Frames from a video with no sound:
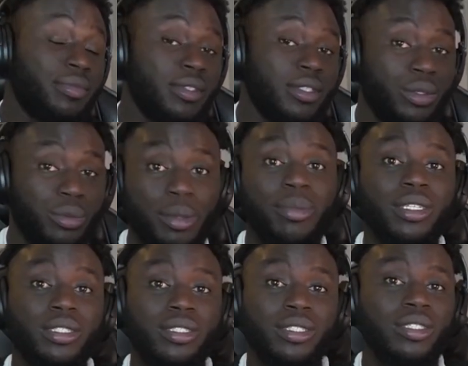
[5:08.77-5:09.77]
the
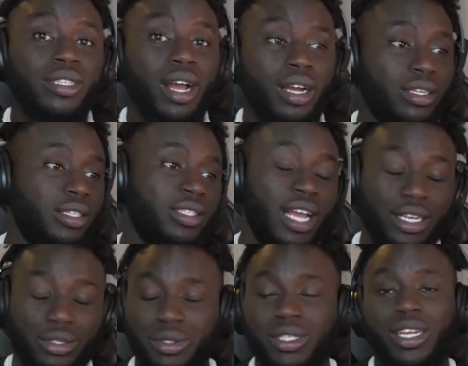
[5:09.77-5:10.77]
women's soccer is
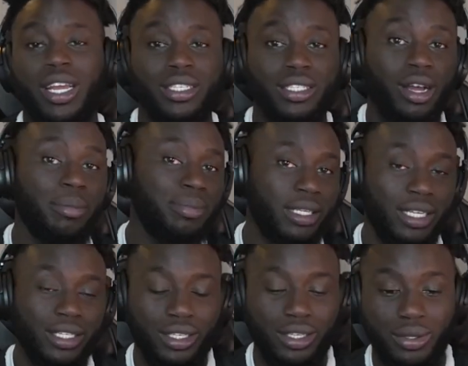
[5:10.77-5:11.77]
actually getting up there,
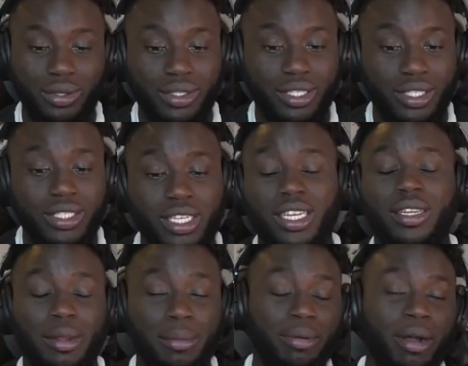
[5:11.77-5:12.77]
you know, this staying
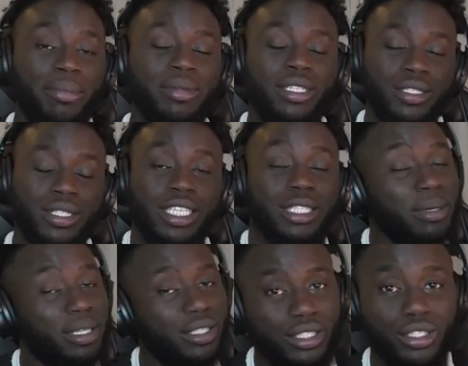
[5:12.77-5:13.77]
in popularity,
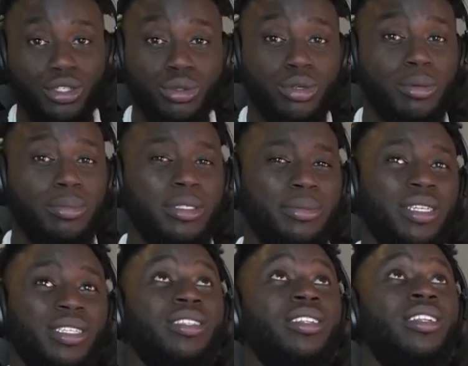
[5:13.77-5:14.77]
especially in Europe,
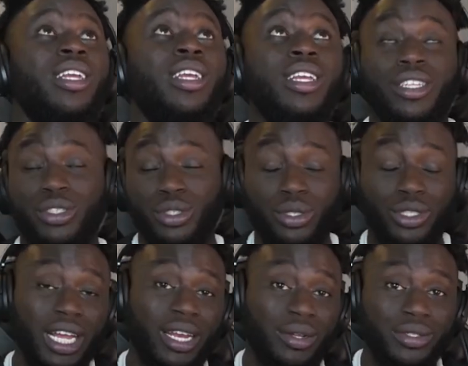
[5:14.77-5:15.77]
especially. Yeah, so
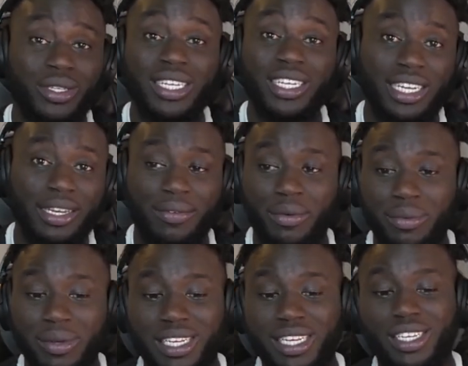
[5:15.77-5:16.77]
shout out to England for
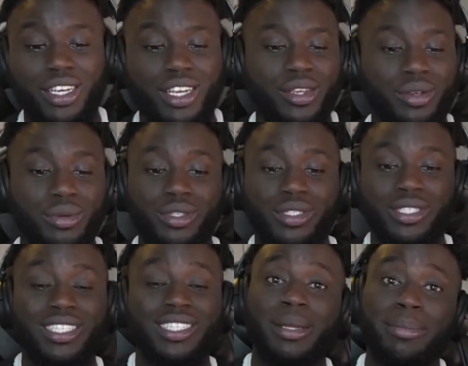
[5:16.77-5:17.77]
winning their Euros
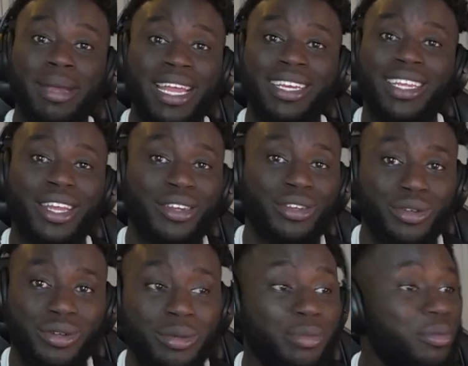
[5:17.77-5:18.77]
since the men can do it.